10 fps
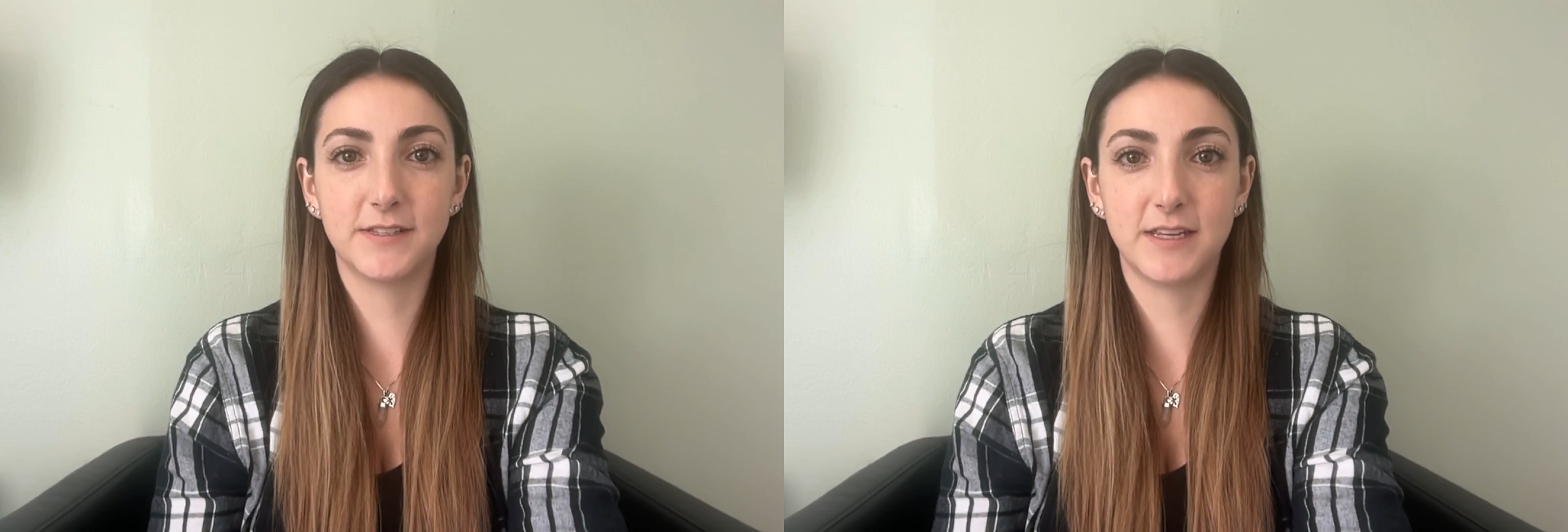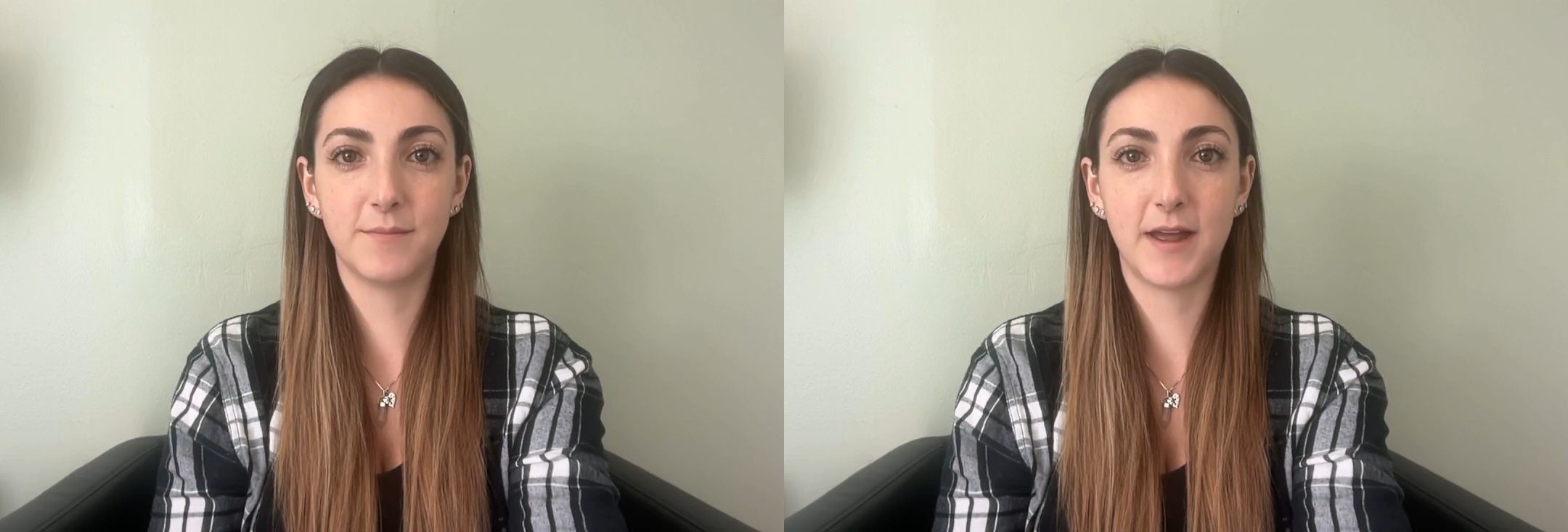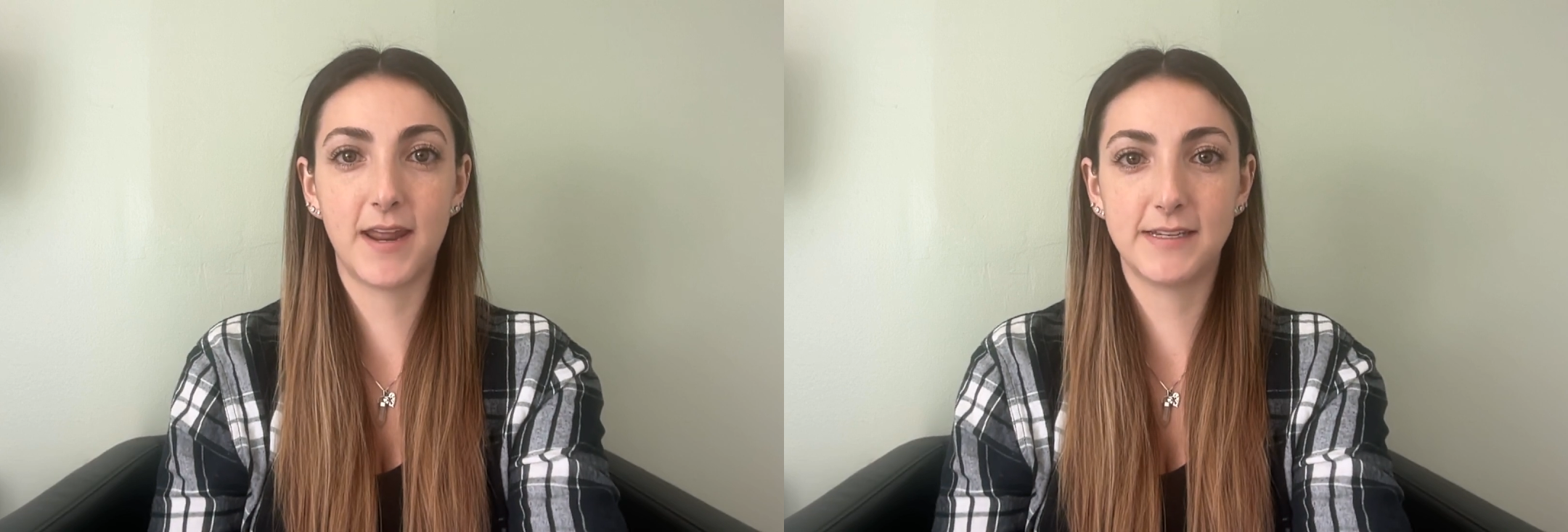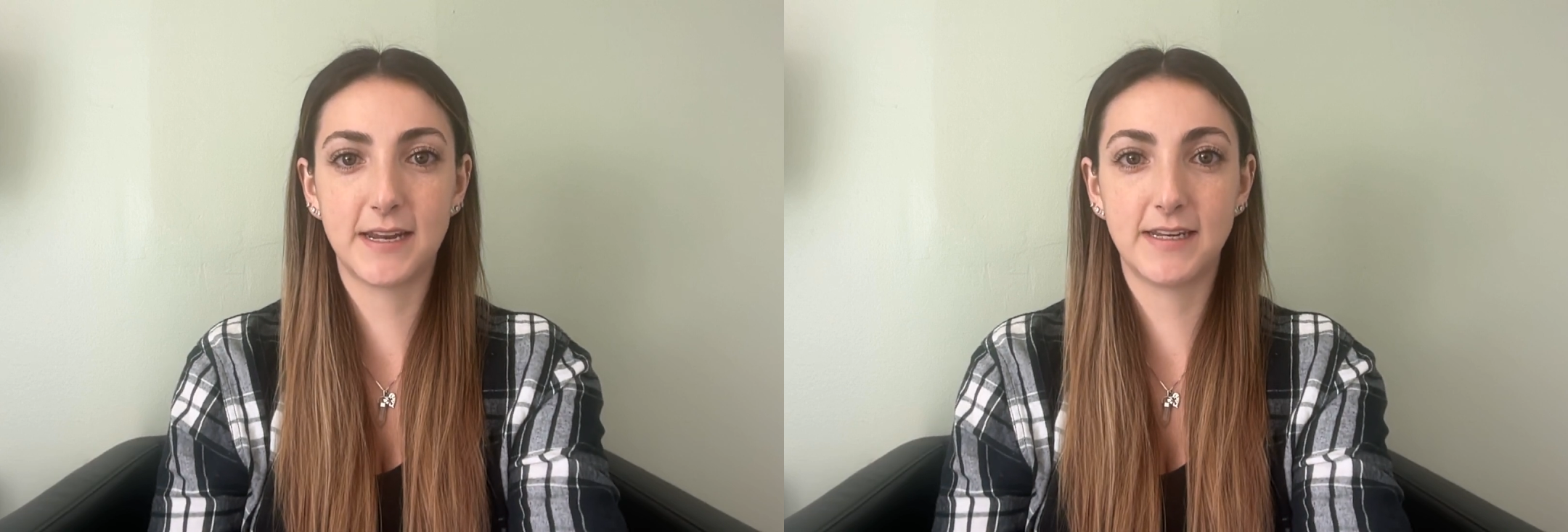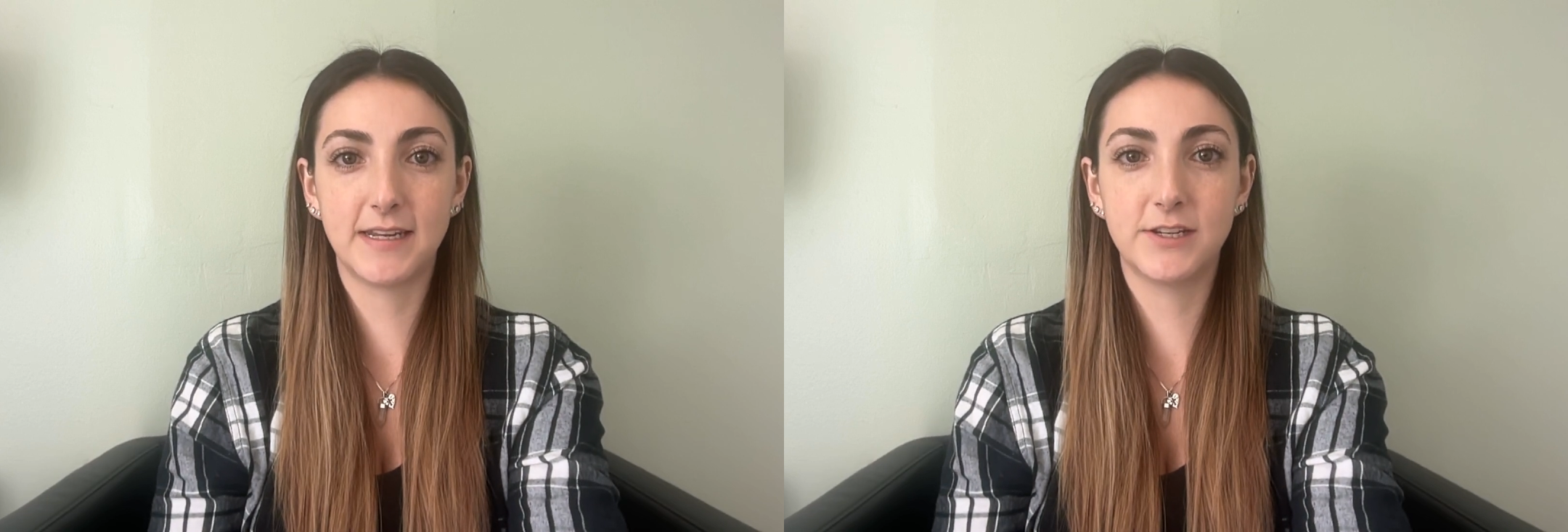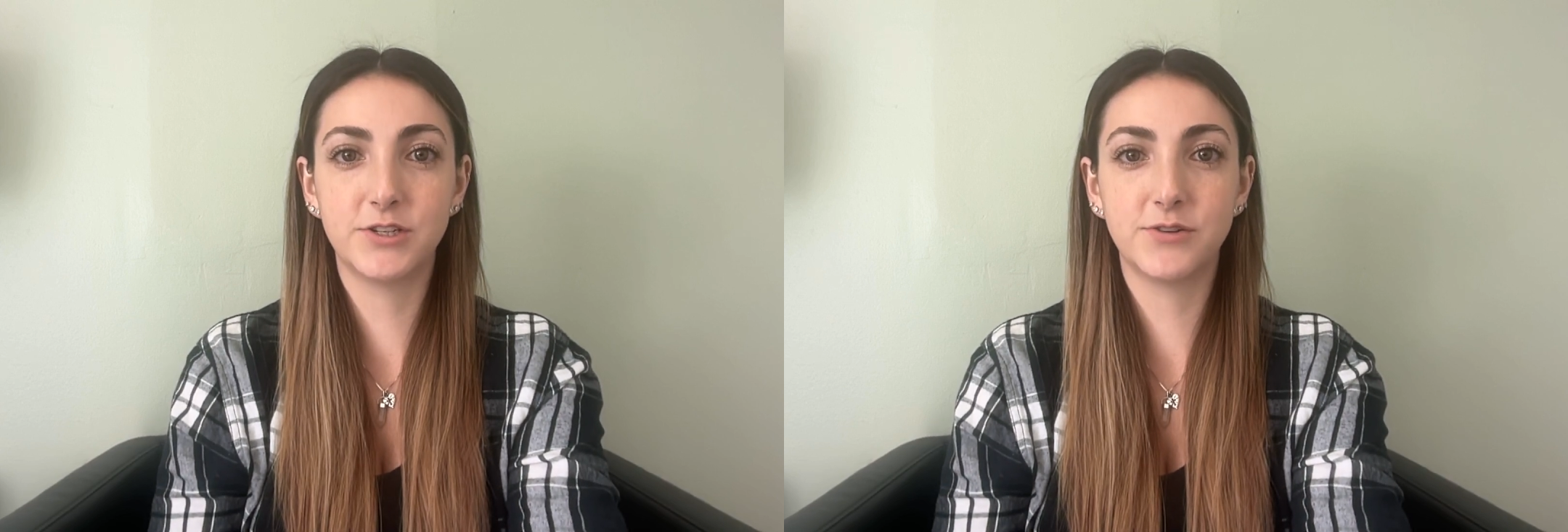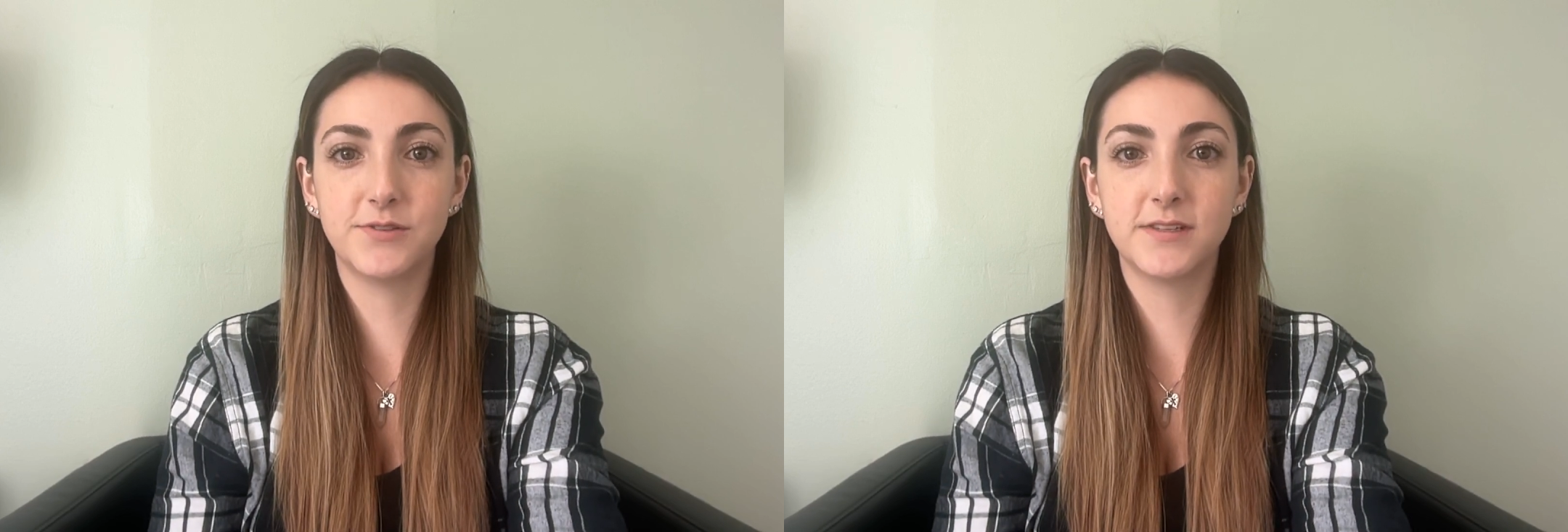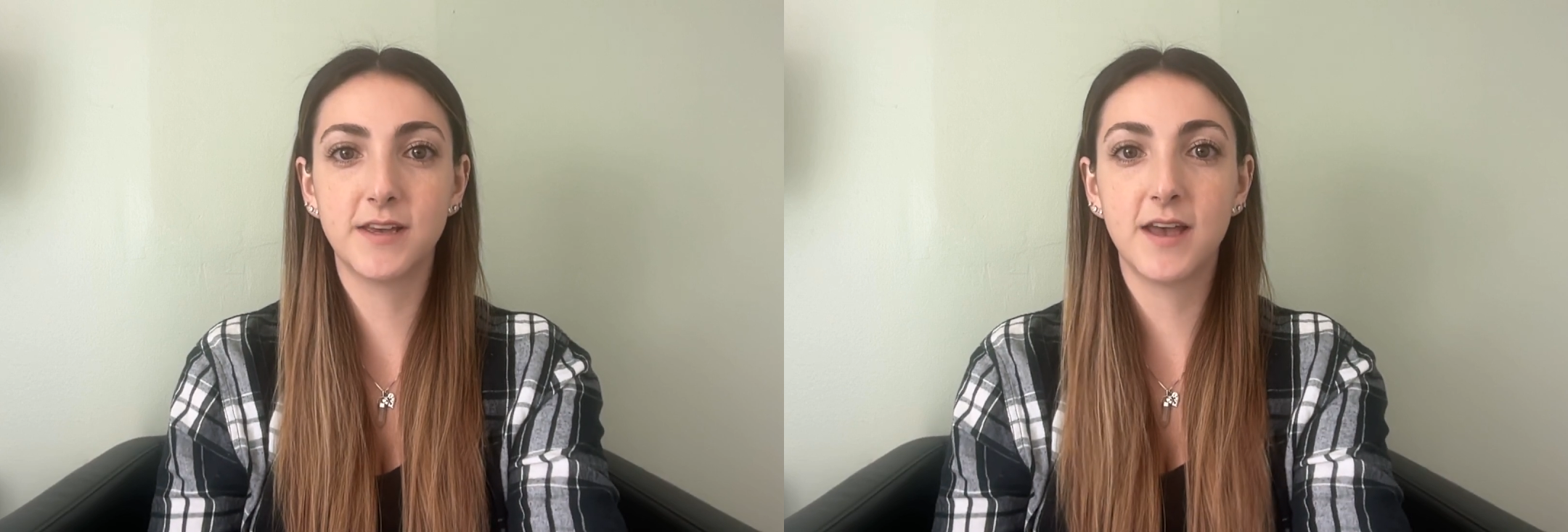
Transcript: esteem and identity issues.